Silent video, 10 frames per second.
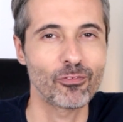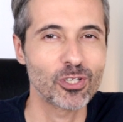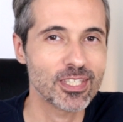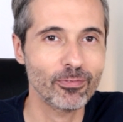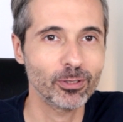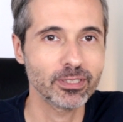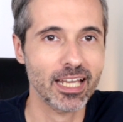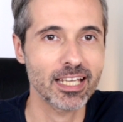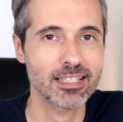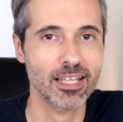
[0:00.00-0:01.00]
After several
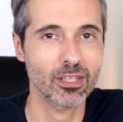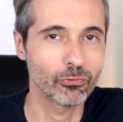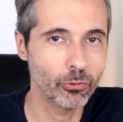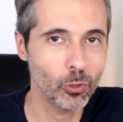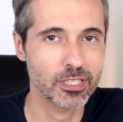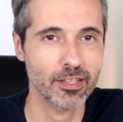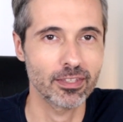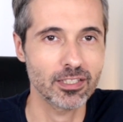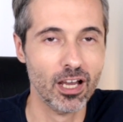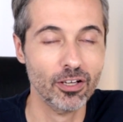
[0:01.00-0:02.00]
decades at the fort,
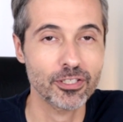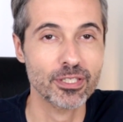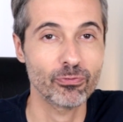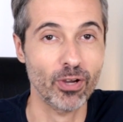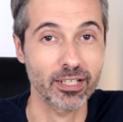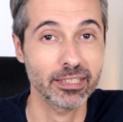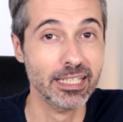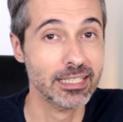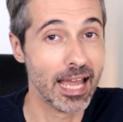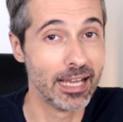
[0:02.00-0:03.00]
the Tartars
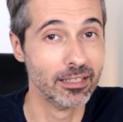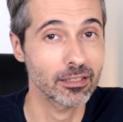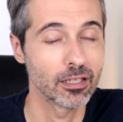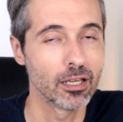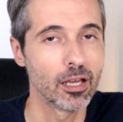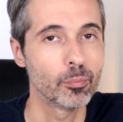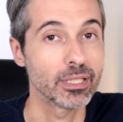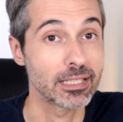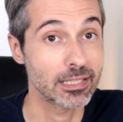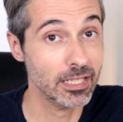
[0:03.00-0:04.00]
finally attack,
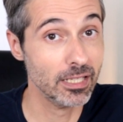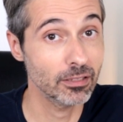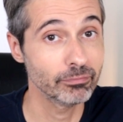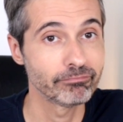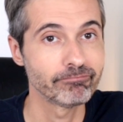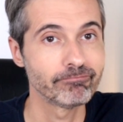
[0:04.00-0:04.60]
but still,